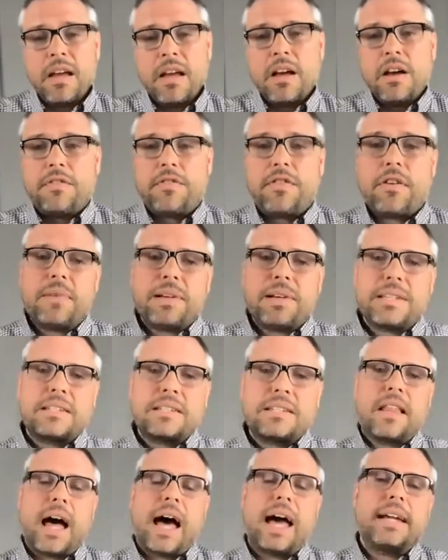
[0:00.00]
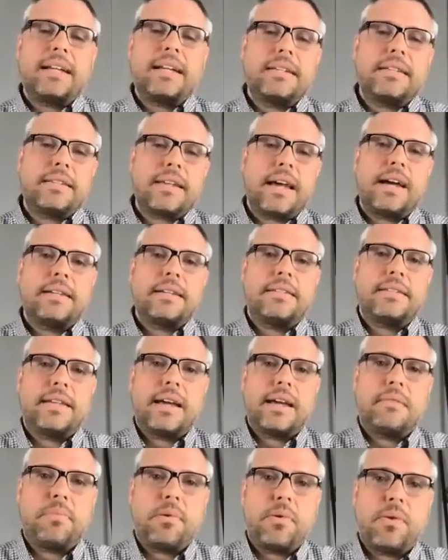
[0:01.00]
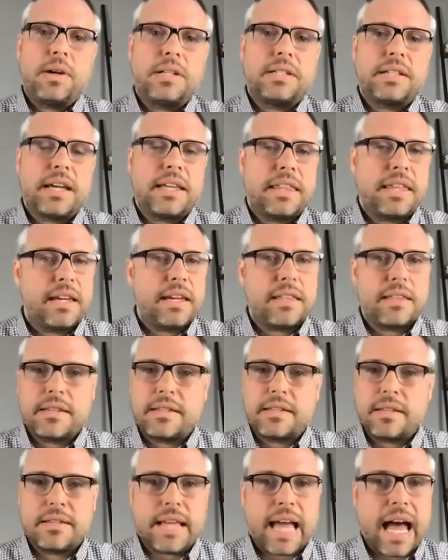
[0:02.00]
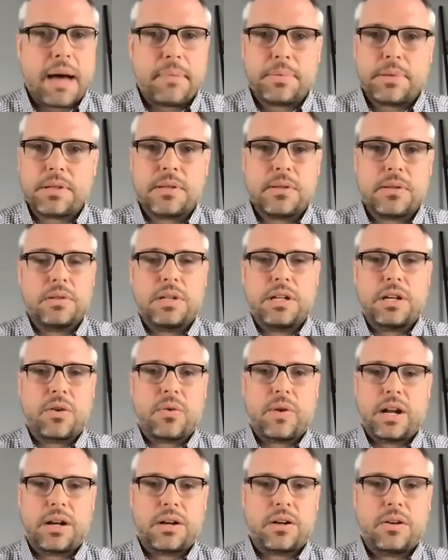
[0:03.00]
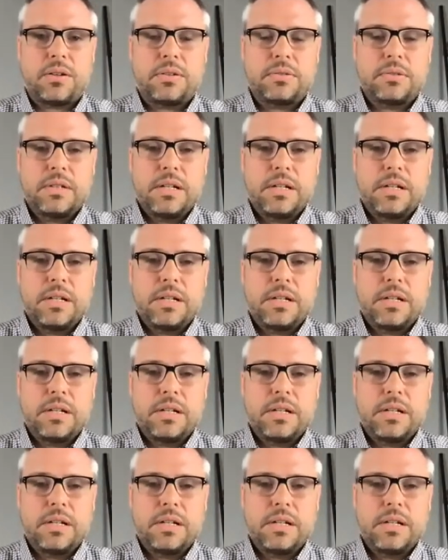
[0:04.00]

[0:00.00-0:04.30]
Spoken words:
From a slide design standpoint, I think this is absolutely critical.